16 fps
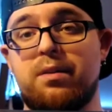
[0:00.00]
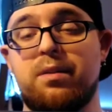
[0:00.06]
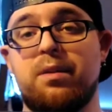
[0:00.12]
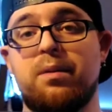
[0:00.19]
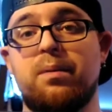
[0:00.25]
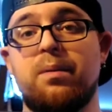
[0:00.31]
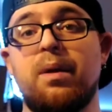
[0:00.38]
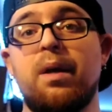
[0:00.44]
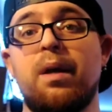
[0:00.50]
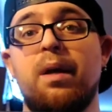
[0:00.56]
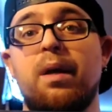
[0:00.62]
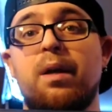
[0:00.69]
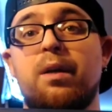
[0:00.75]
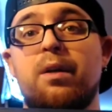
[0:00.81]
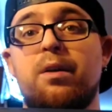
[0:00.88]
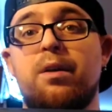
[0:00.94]
So
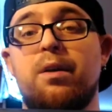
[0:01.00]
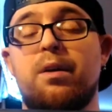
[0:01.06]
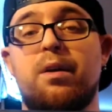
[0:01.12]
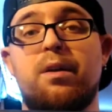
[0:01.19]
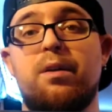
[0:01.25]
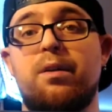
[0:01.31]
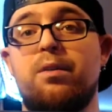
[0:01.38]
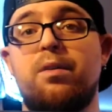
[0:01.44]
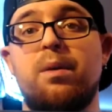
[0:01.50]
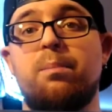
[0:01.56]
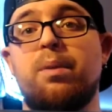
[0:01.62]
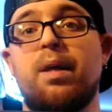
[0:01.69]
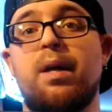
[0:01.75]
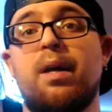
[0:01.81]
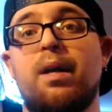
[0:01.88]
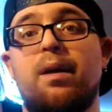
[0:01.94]
you can
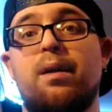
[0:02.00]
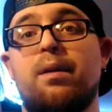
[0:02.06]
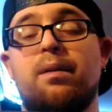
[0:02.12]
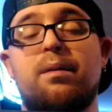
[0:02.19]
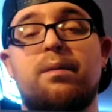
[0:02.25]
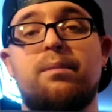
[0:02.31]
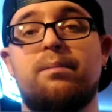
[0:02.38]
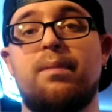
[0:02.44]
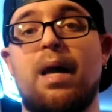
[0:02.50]
play.